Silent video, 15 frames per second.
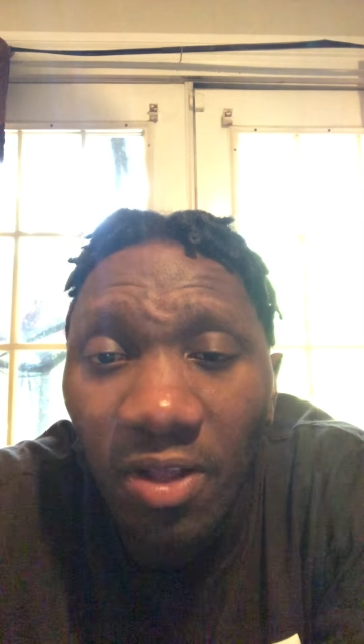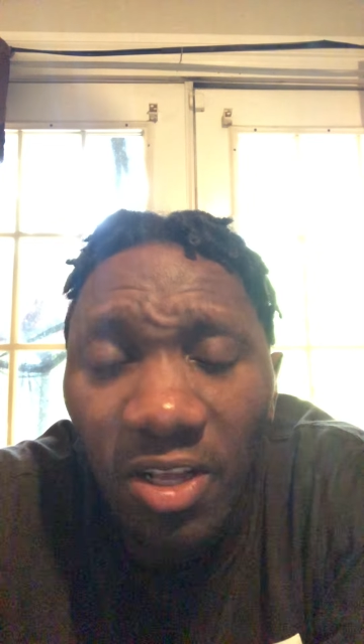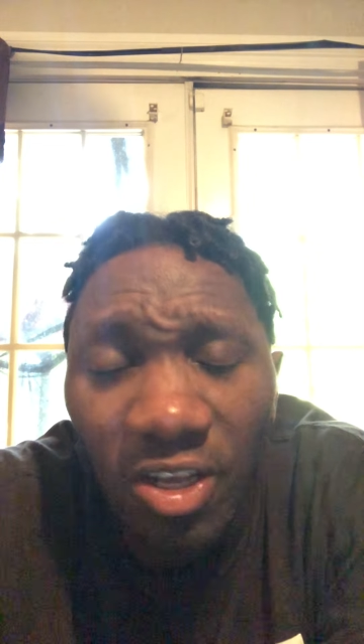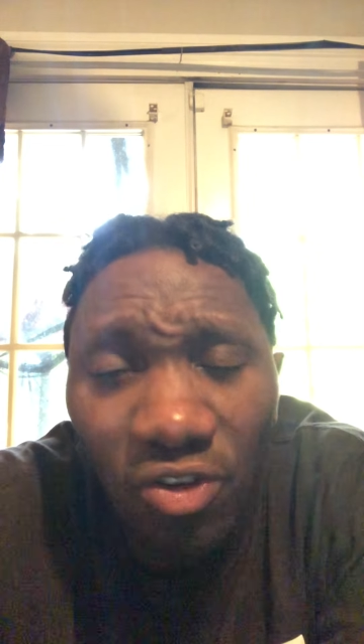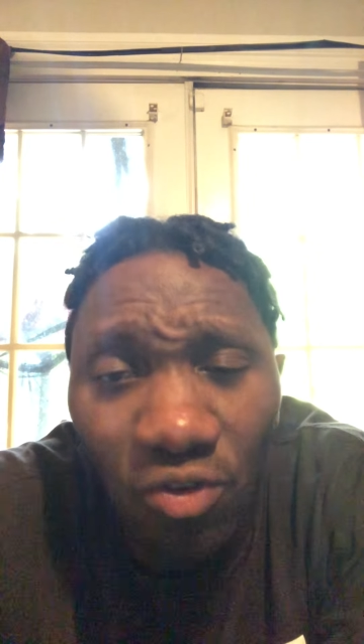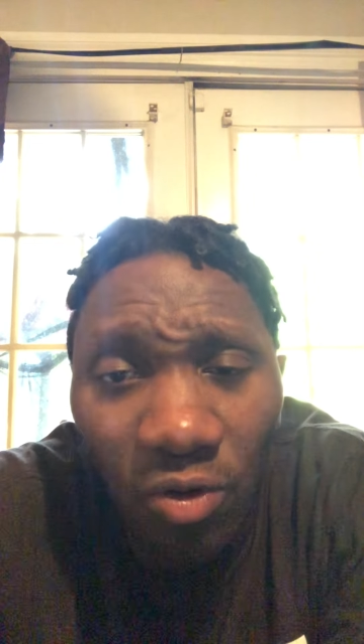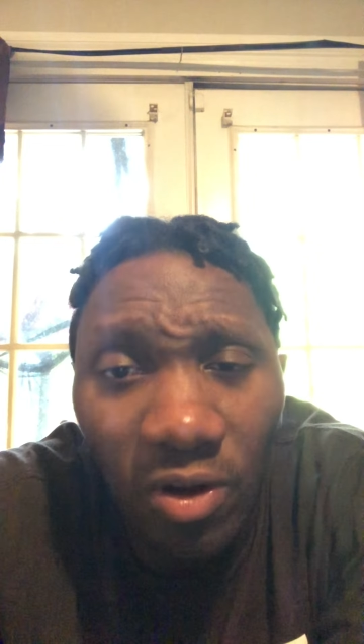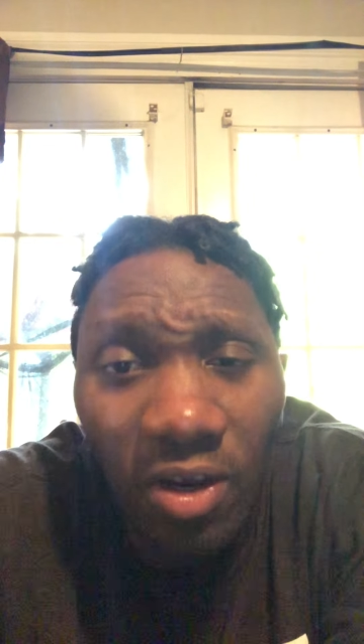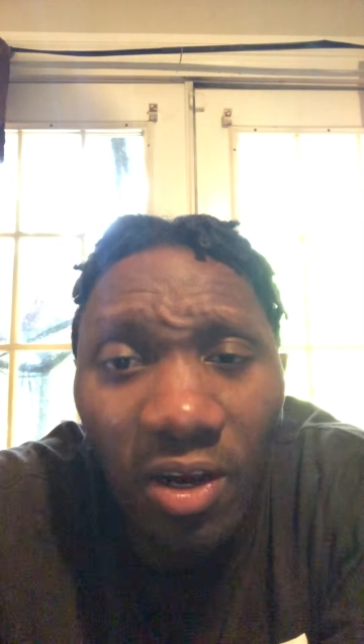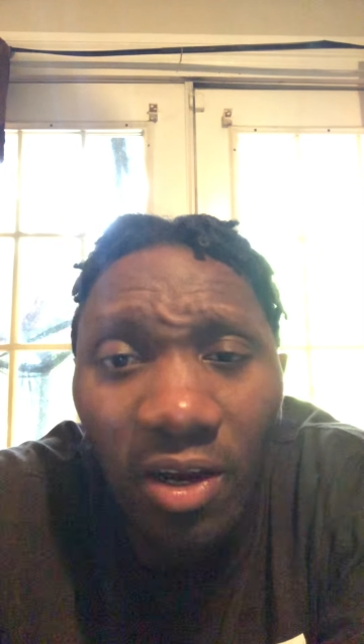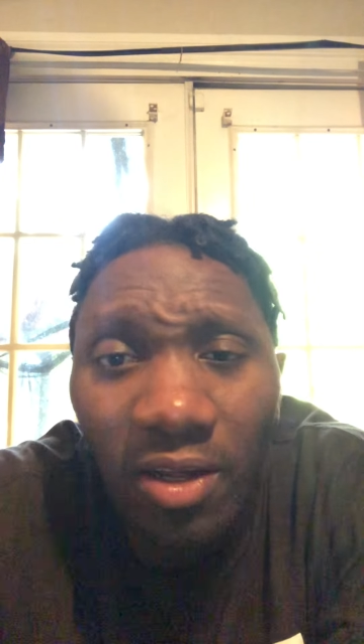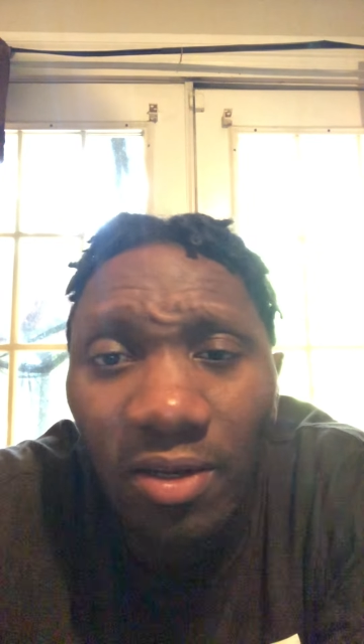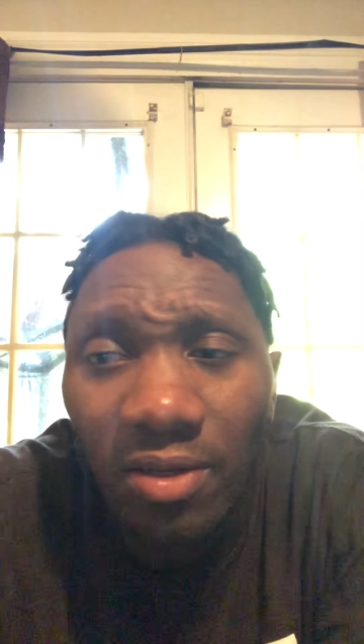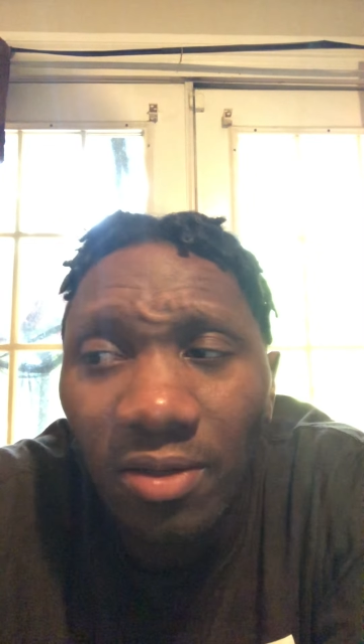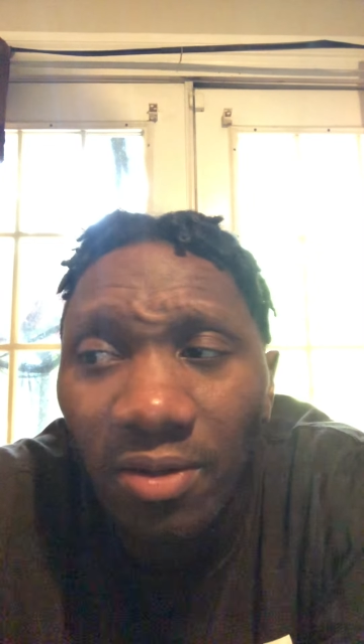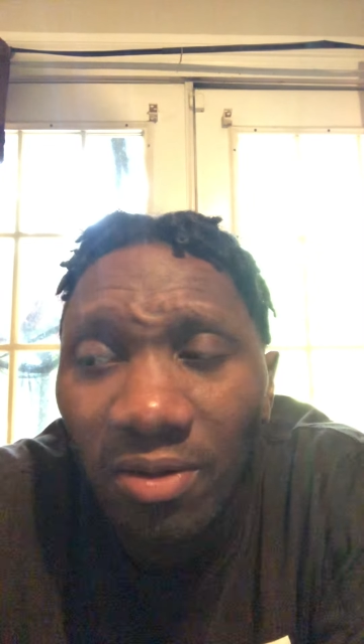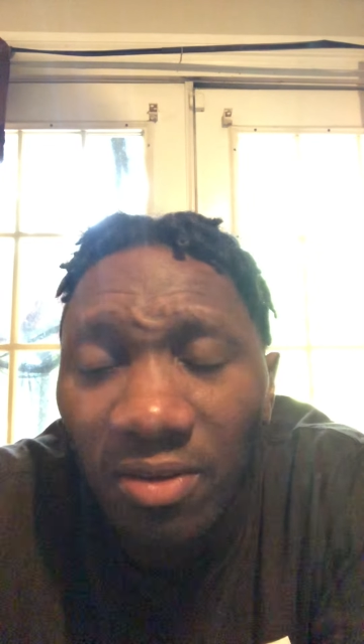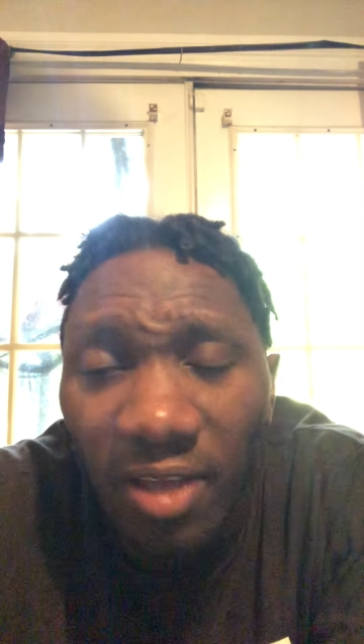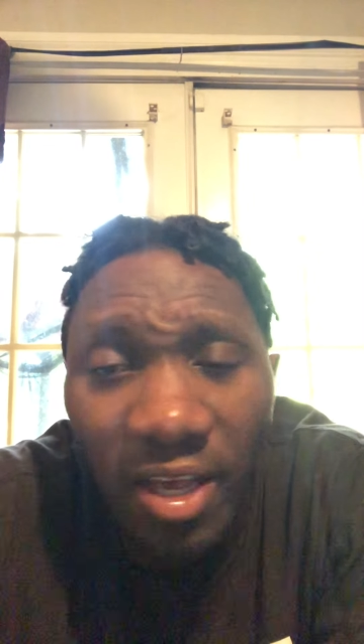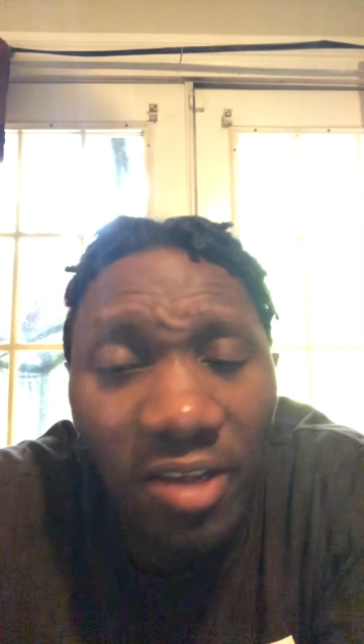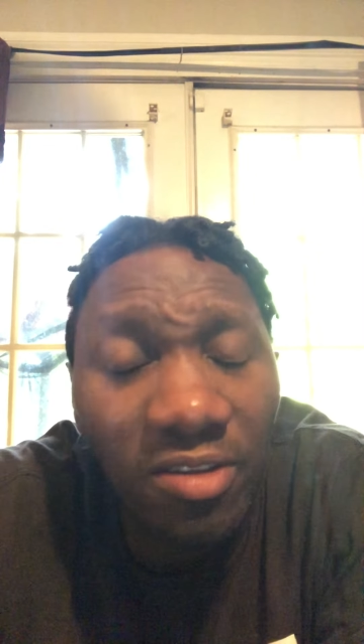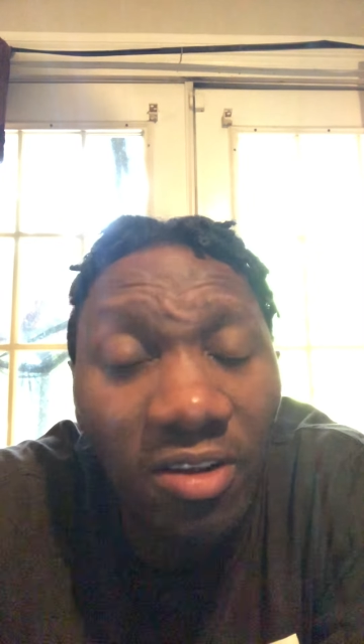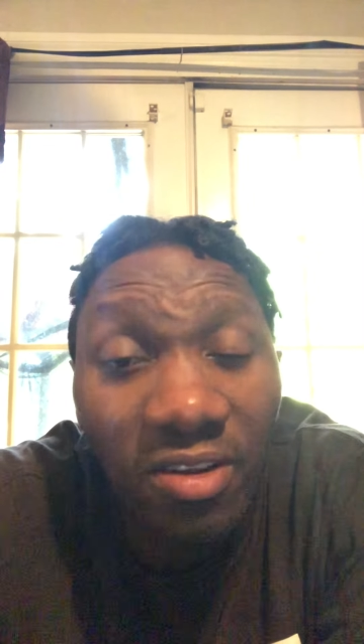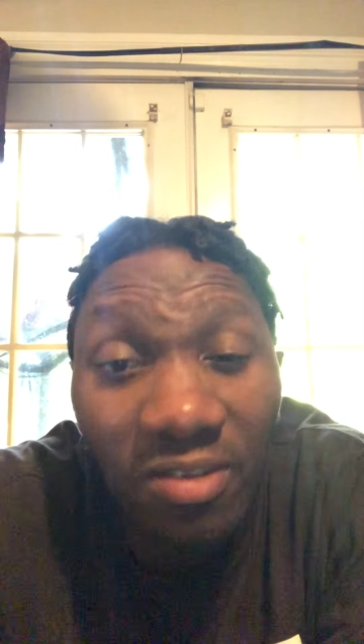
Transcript: Get your gun, taser,